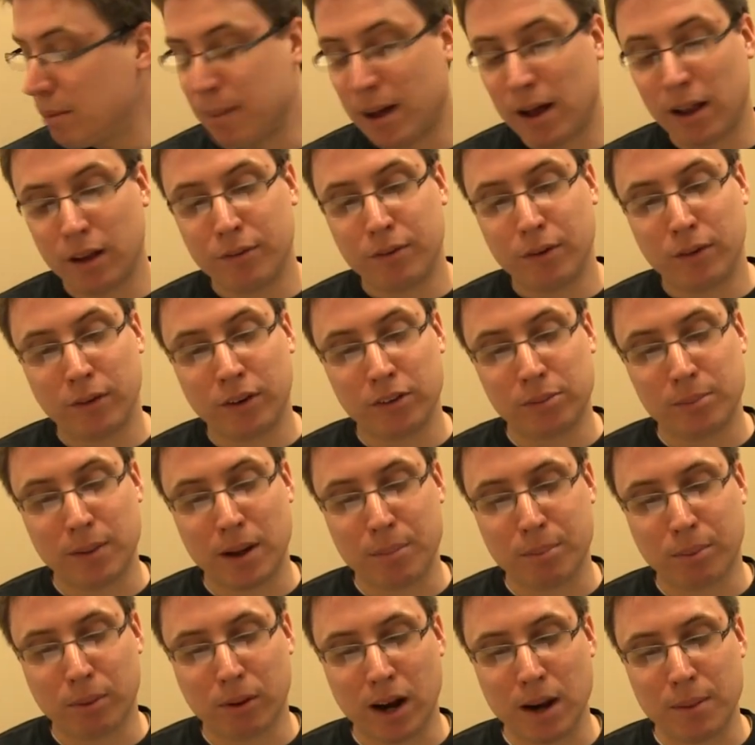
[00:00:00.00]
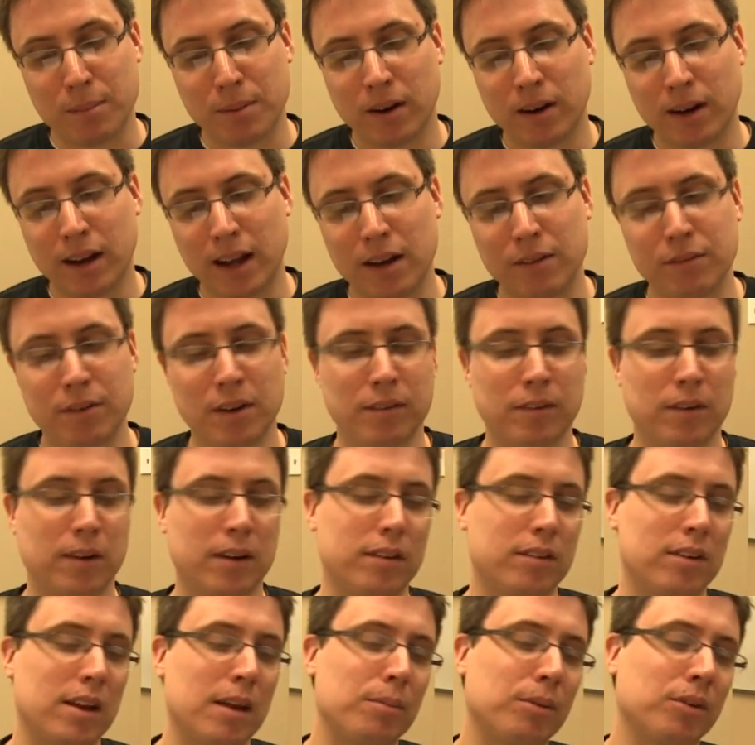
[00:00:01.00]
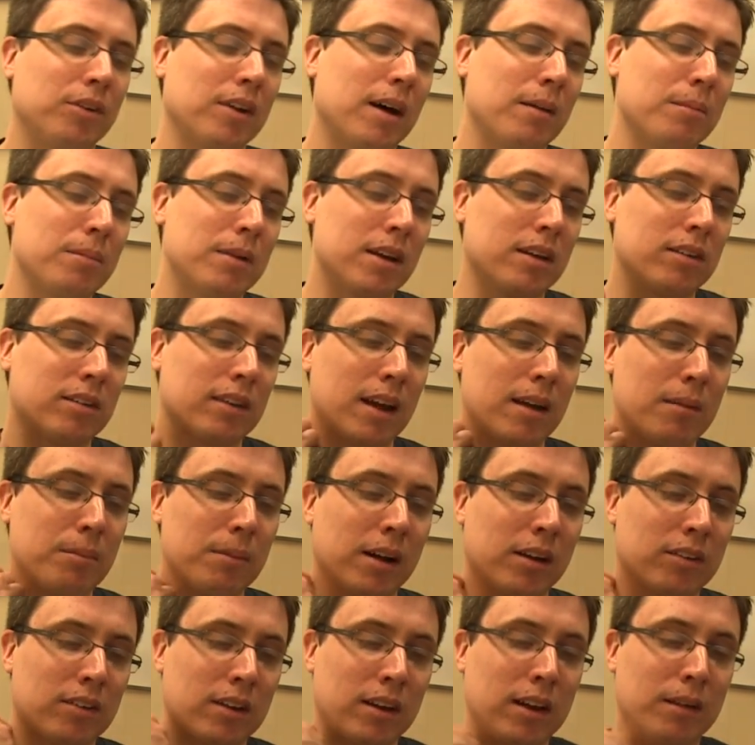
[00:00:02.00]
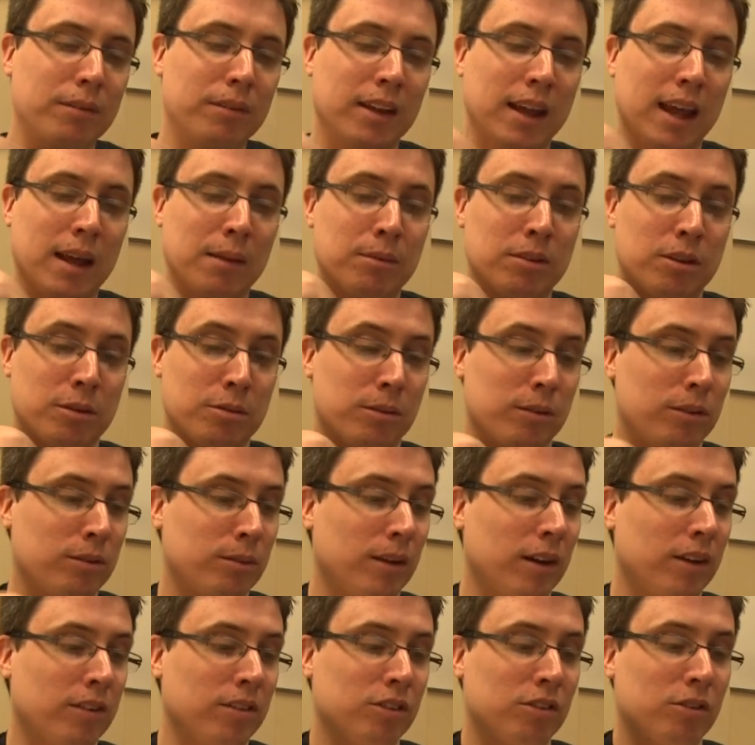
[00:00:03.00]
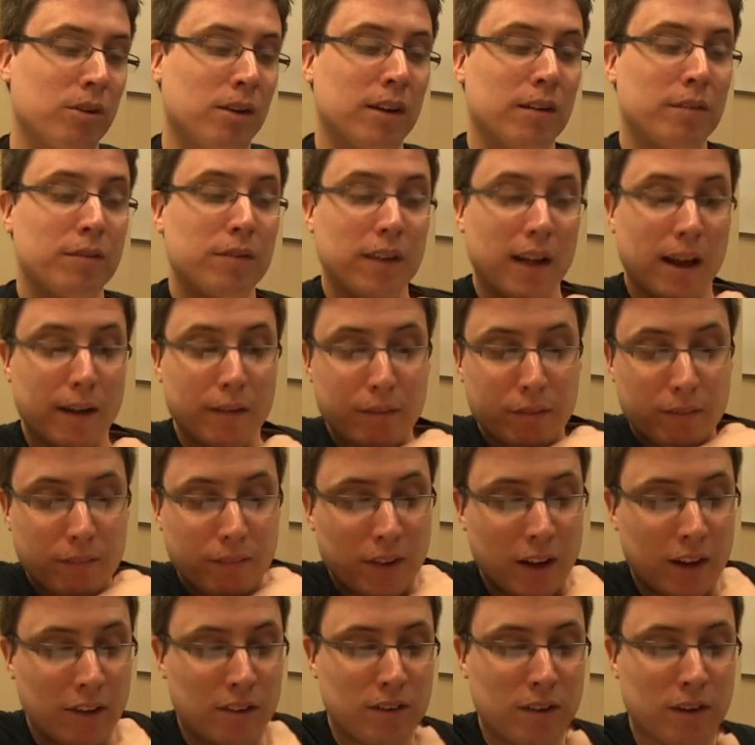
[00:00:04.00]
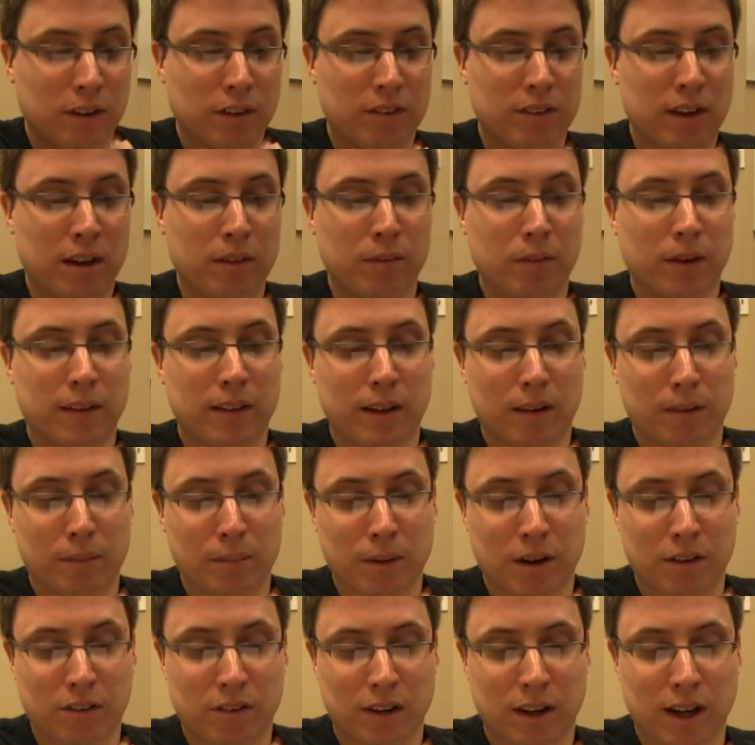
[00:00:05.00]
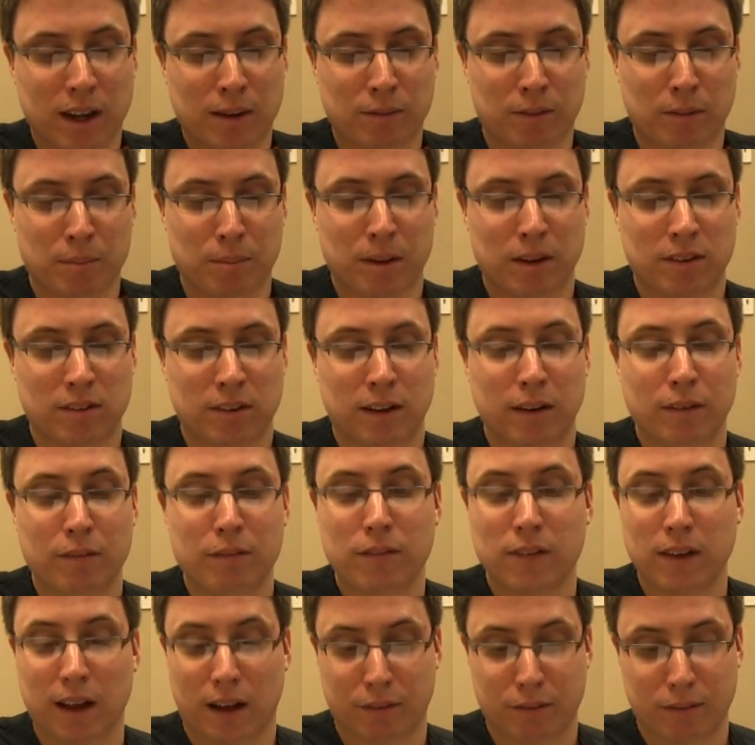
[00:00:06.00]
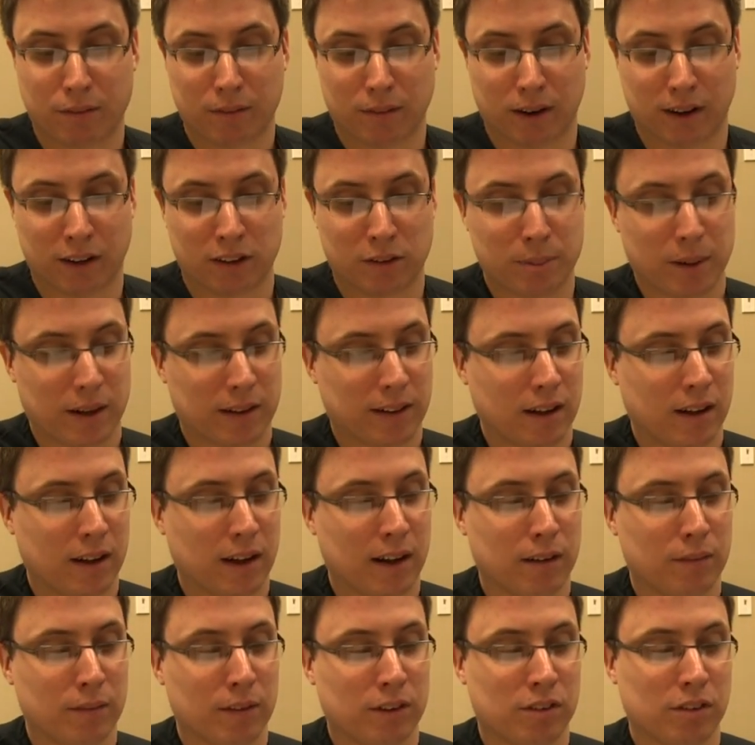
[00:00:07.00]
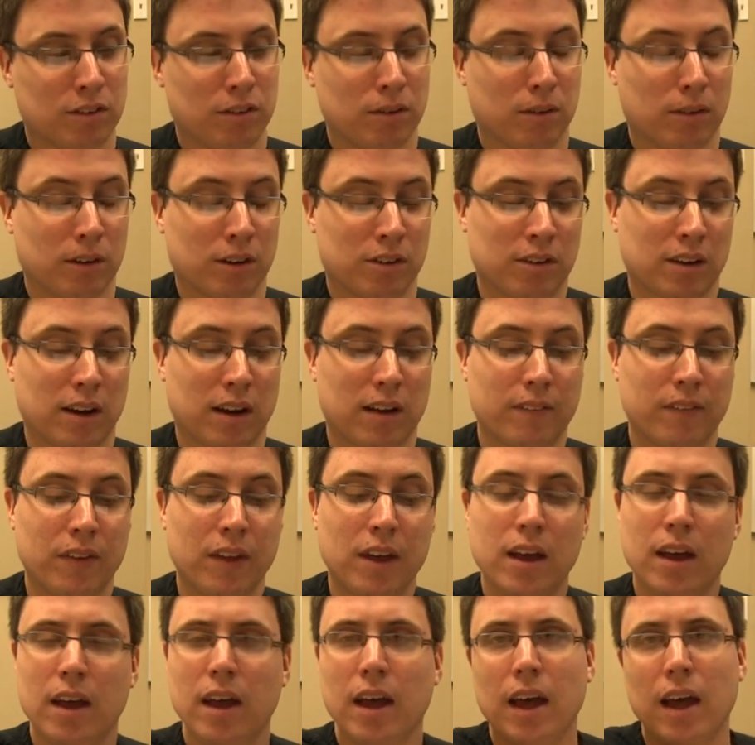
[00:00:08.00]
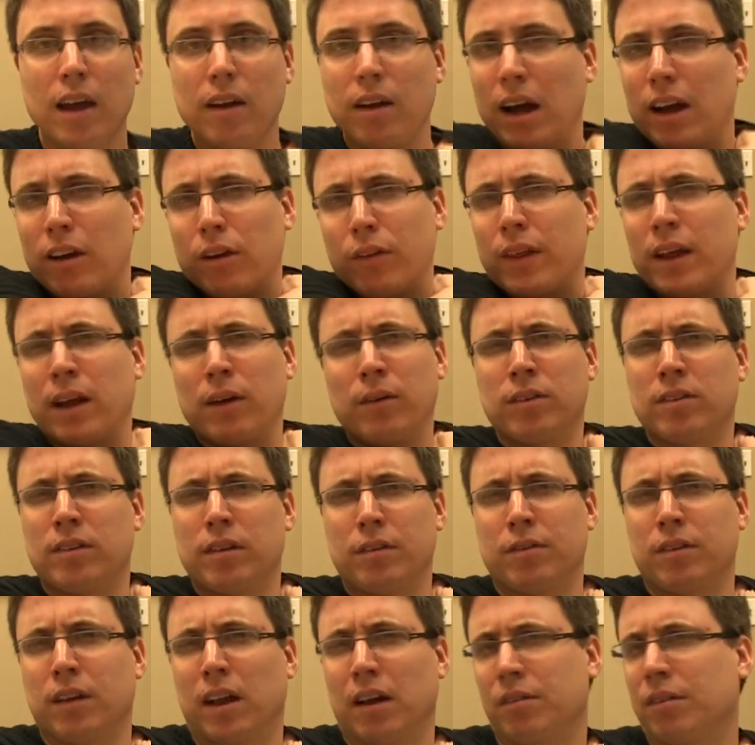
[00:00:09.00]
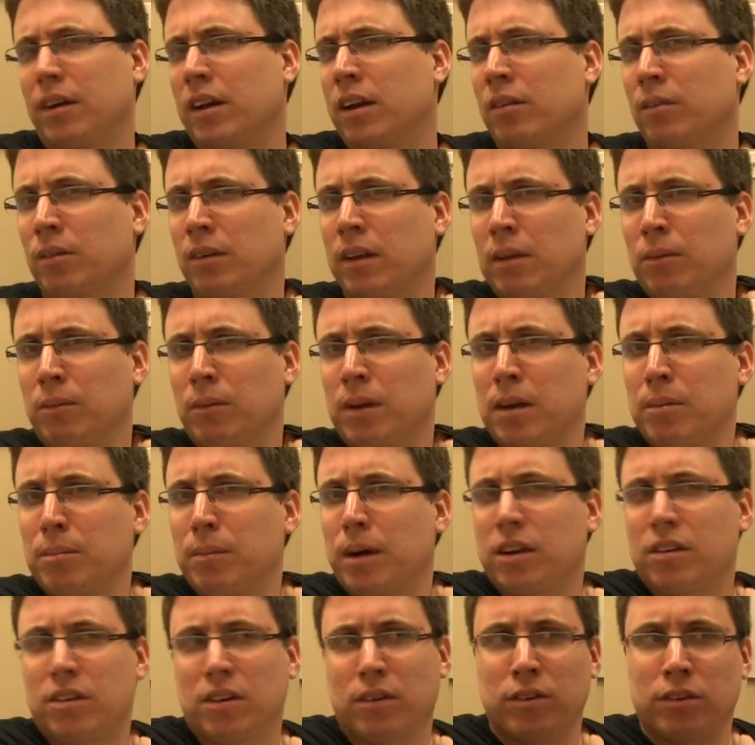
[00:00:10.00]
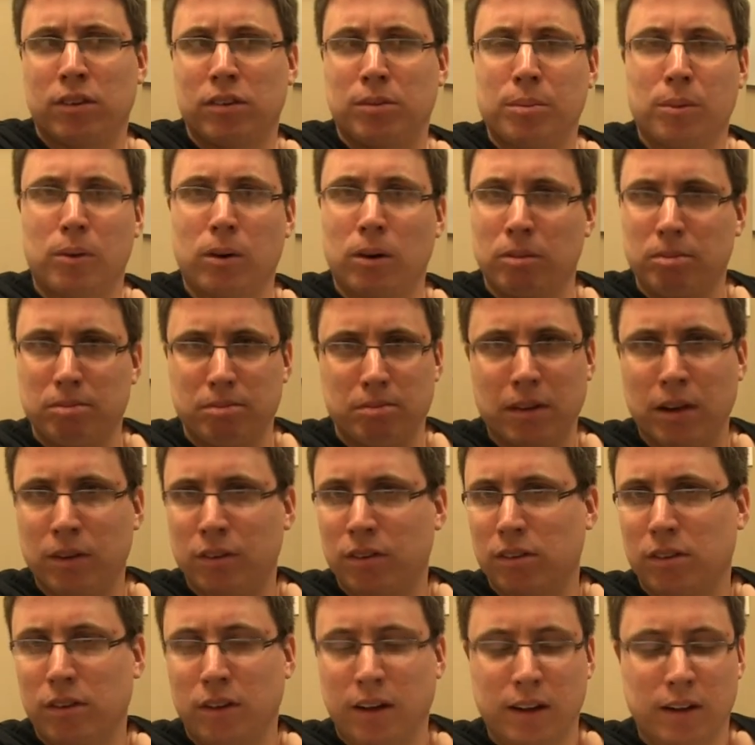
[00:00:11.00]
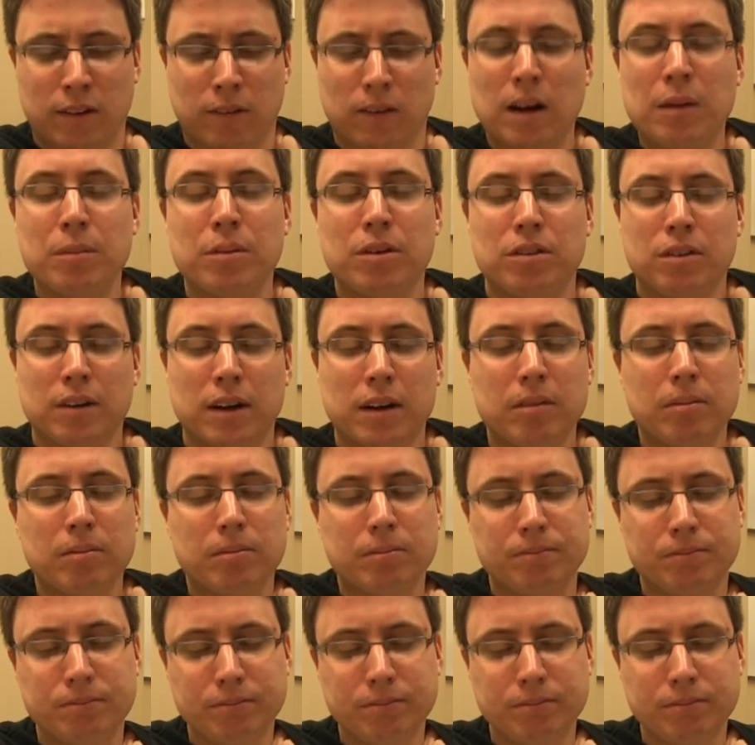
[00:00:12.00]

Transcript: Malifaux is my primary and favorite tabletop minis game because I love the game system as well as enjoying the fluff. I just don't understand what their impression came from based on the fluff, where I expect the kind of issue to originate. I don't think it was the fluff. I didn't really read much. It was just more, I was just looking through imagery.